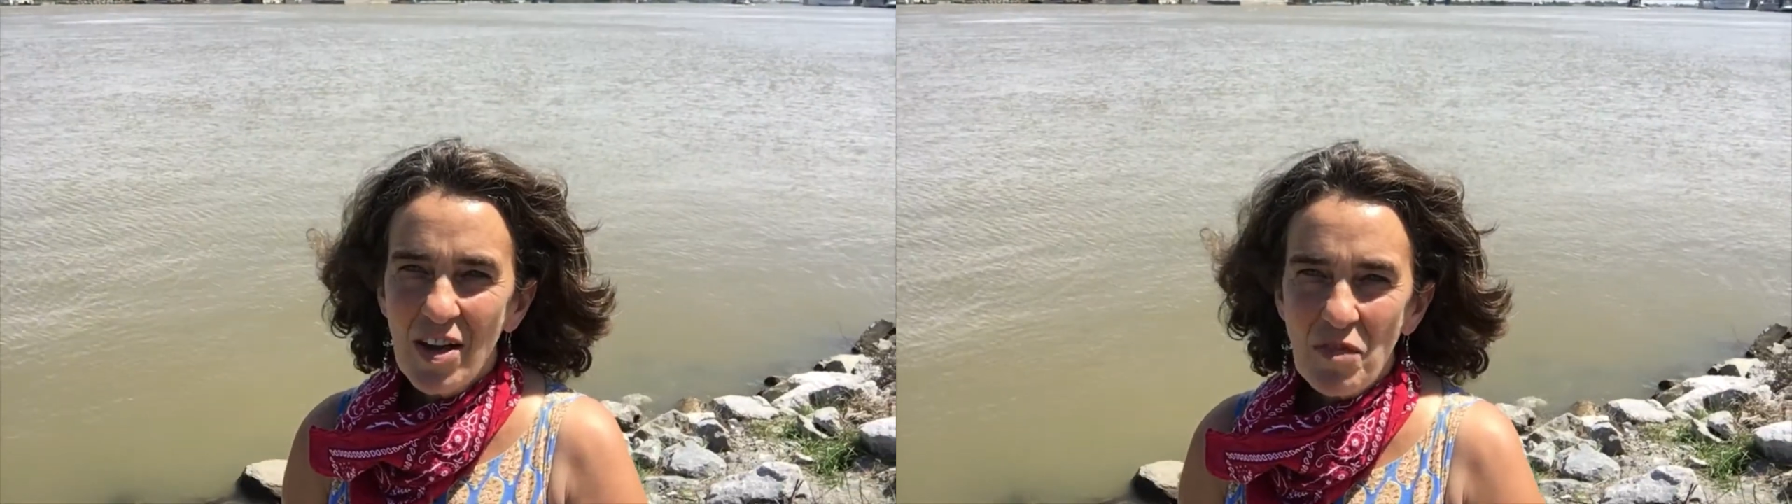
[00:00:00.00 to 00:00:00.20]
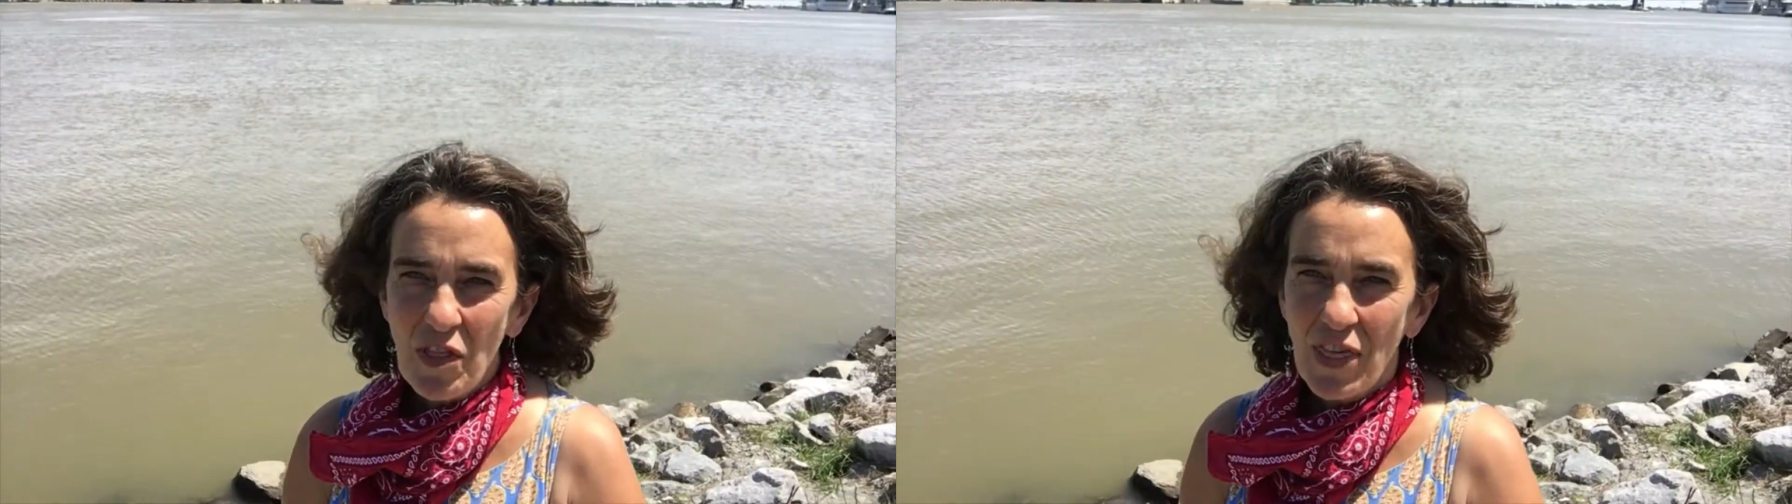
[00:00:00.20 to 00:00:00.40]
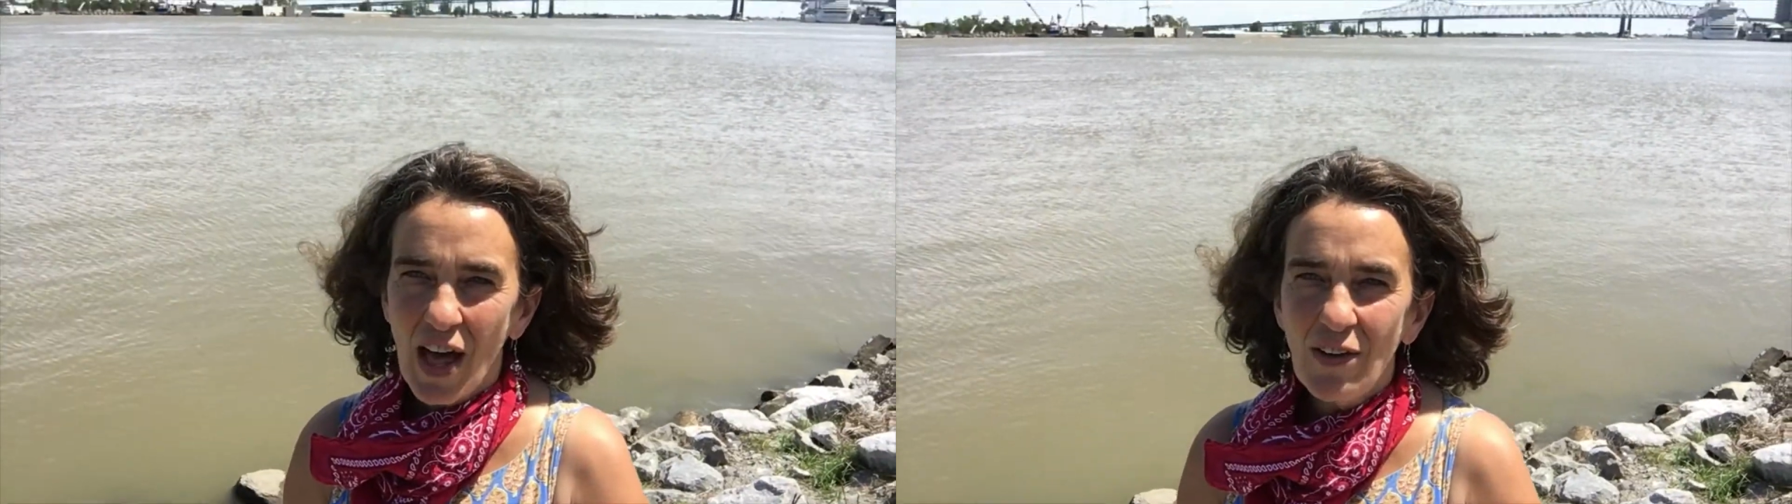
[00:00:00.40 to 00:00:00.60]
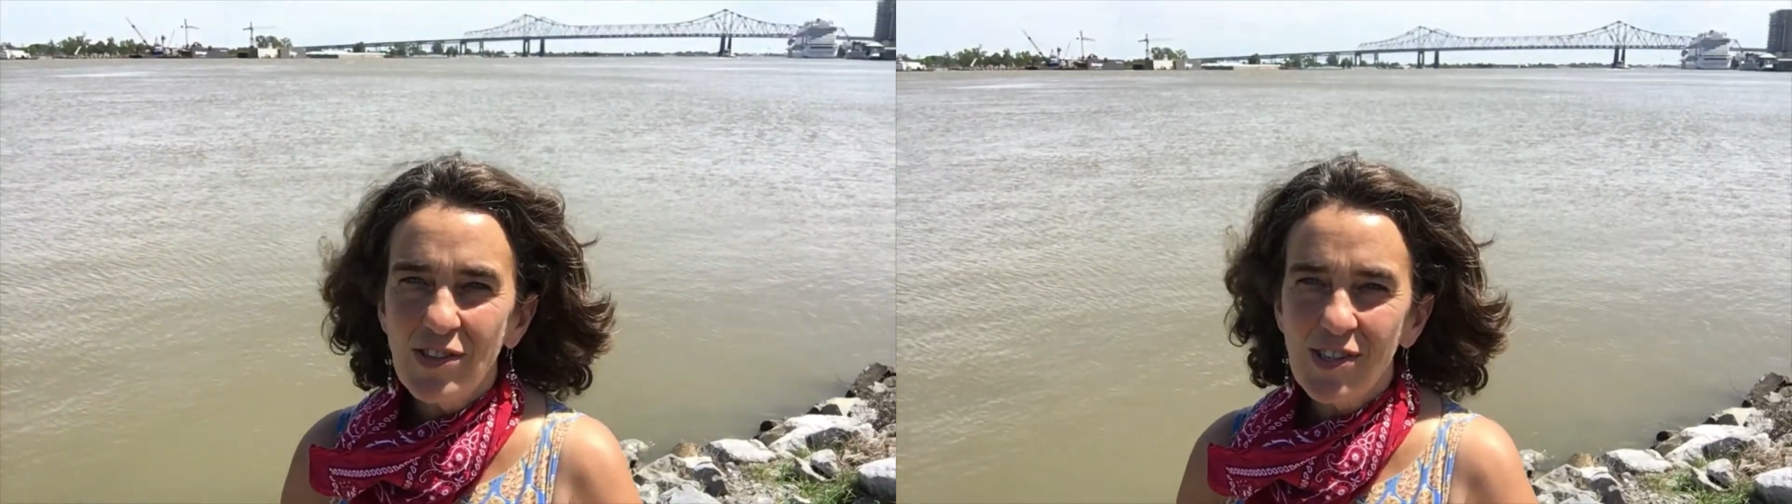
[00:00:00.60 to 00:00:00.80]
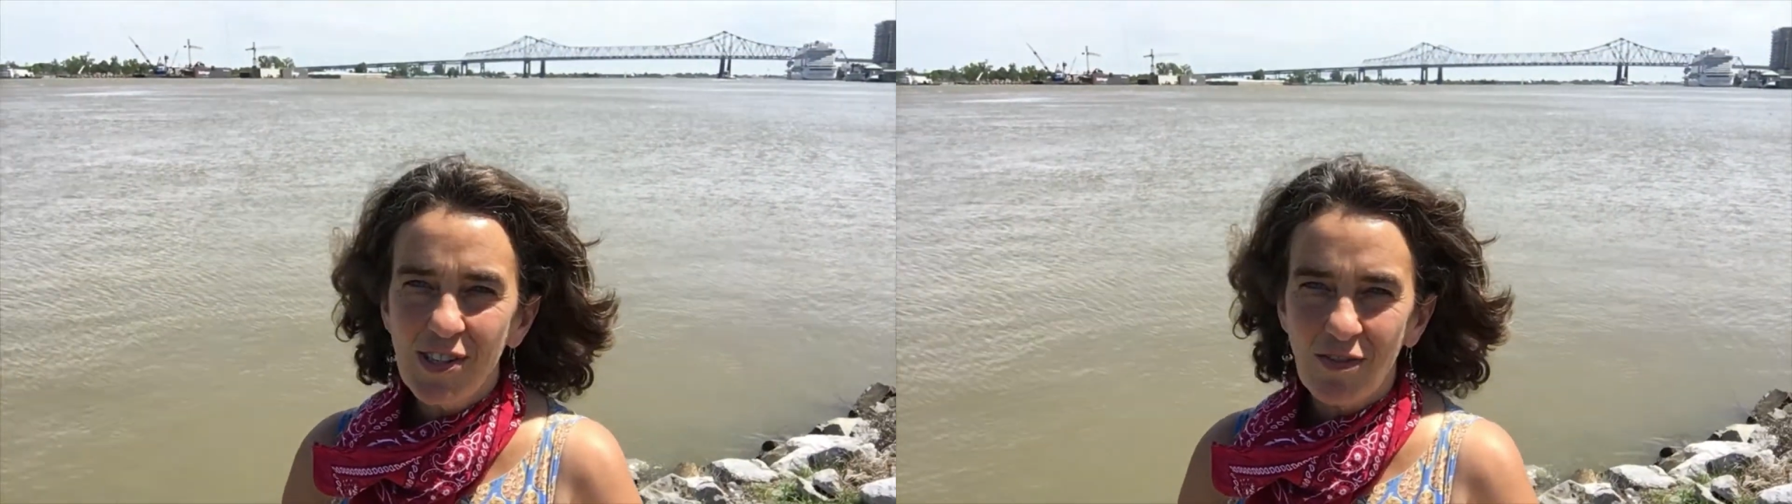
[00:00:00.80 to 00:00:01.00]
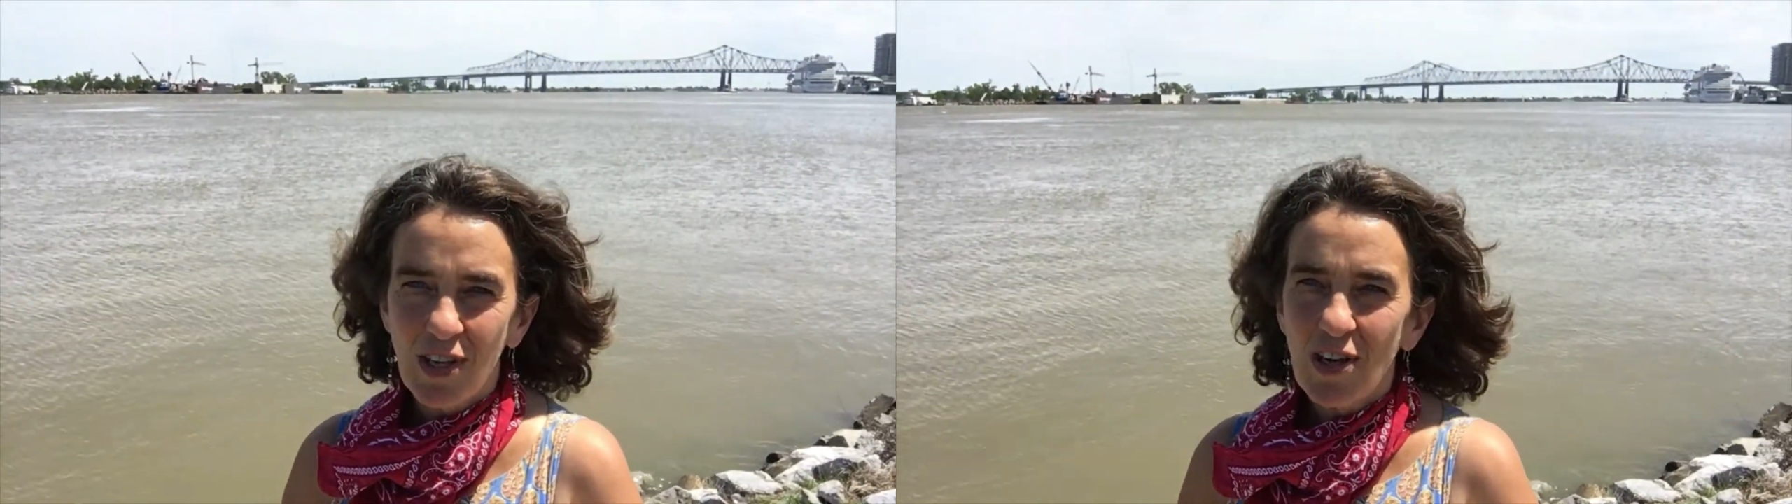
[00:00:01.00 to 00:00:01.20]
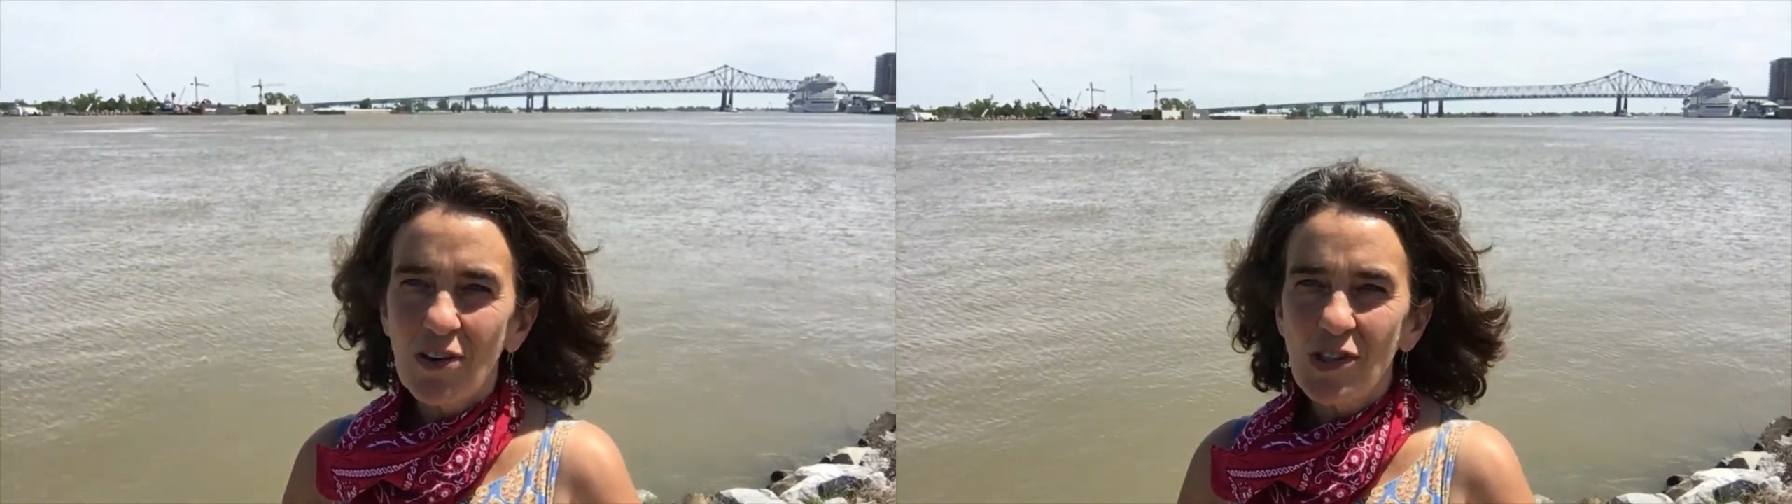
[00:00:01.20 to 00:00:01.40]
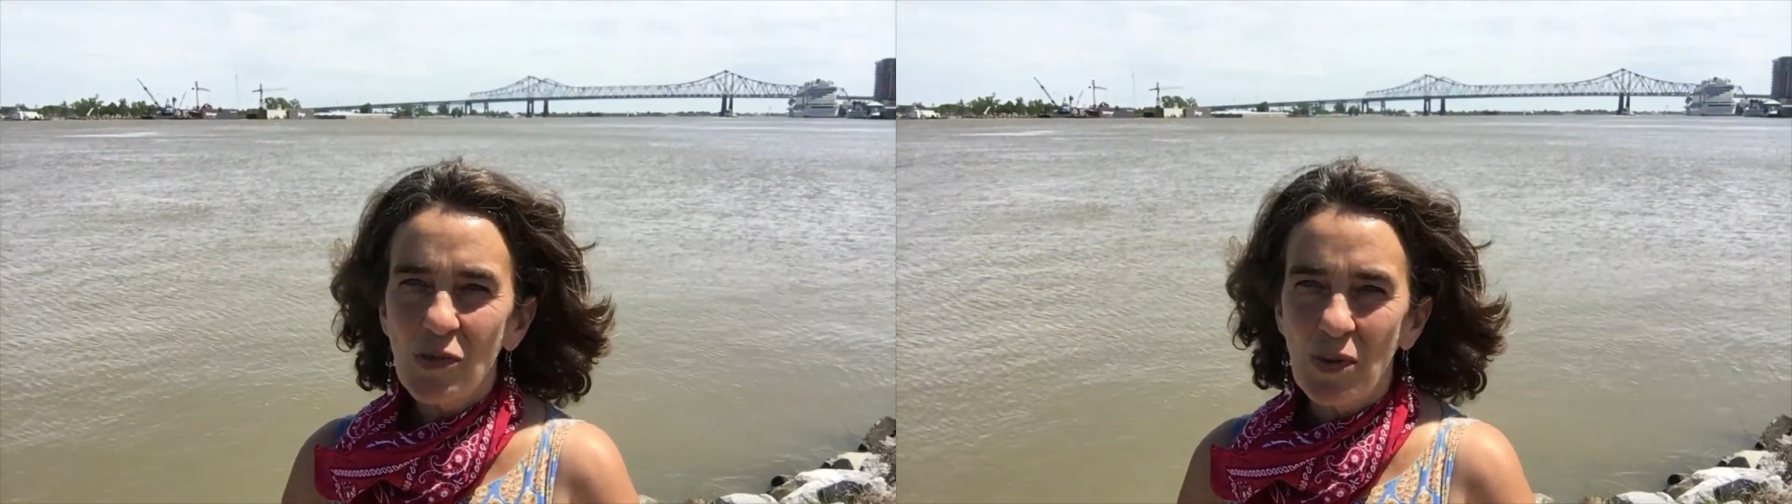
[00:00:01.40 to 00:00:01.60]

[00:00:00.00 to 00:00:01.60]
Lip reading: For thousands of years,